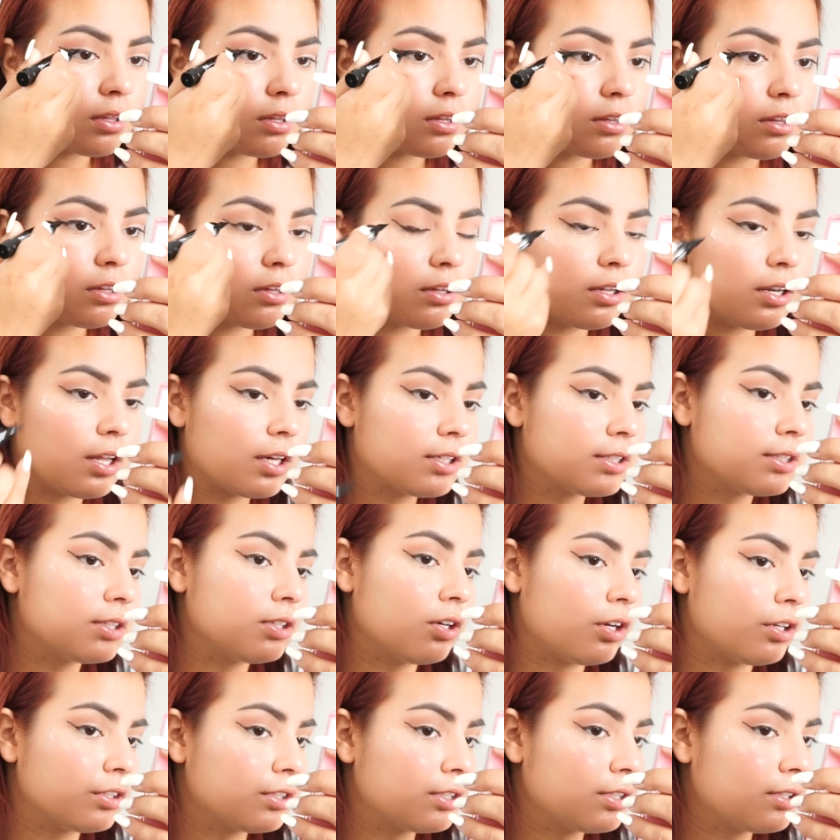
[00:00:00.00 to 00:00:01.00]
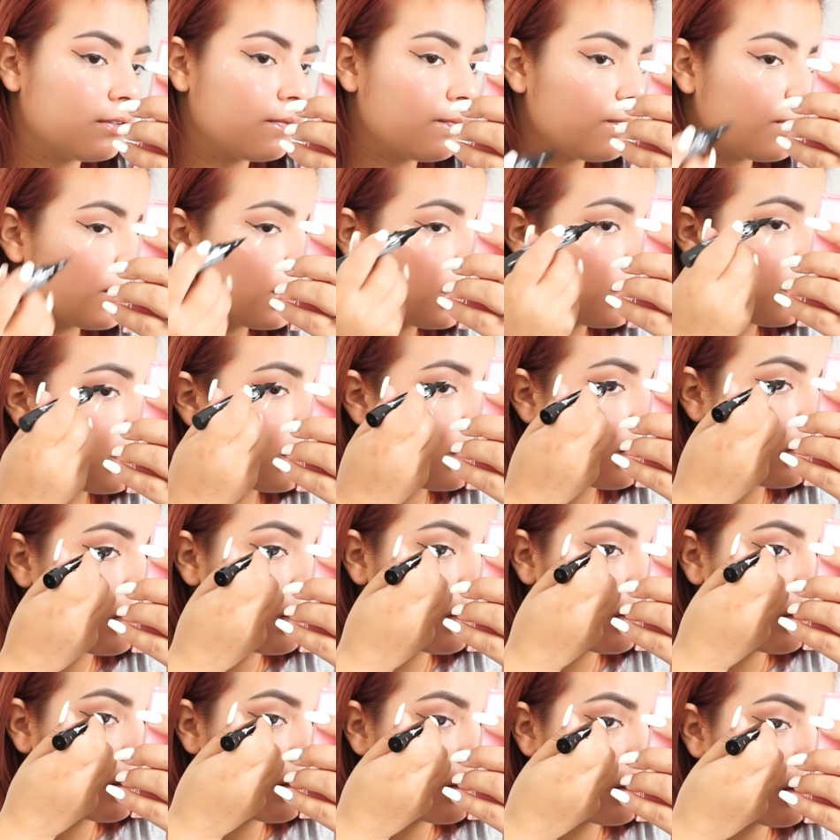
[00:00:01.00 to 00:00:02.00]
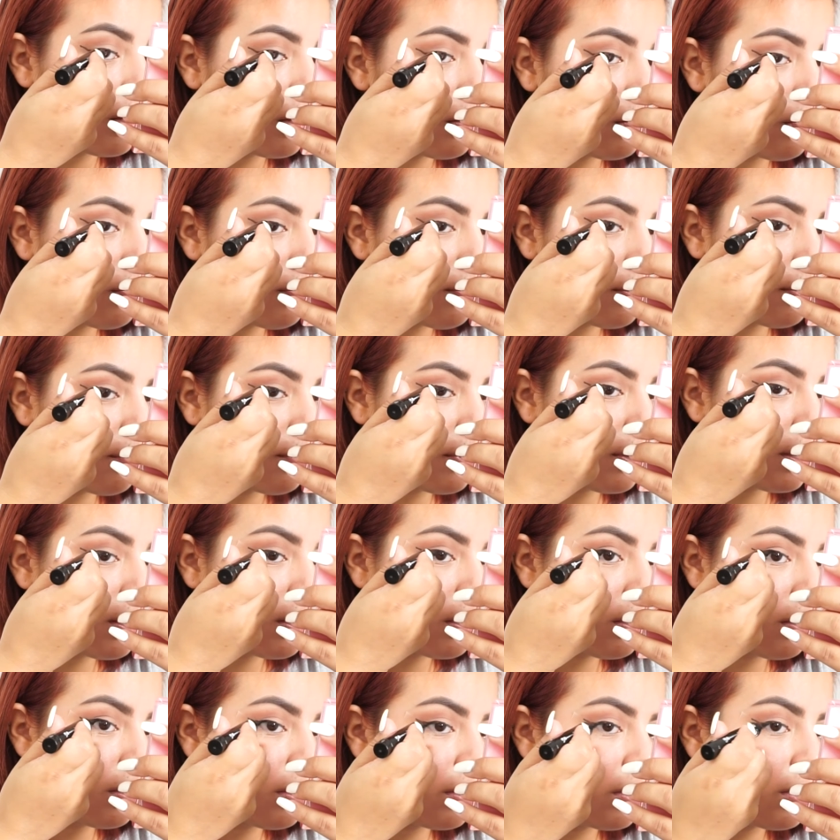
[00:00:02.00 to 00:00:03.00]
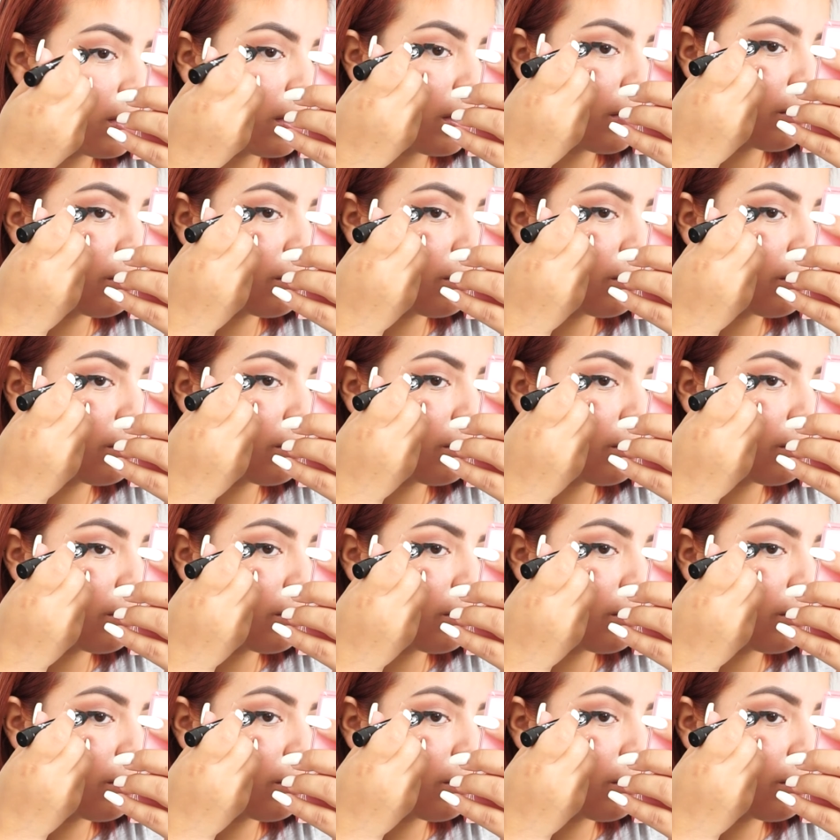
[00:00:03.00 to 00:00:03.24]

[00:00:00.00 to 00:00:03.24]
to the next dot. Then from there, I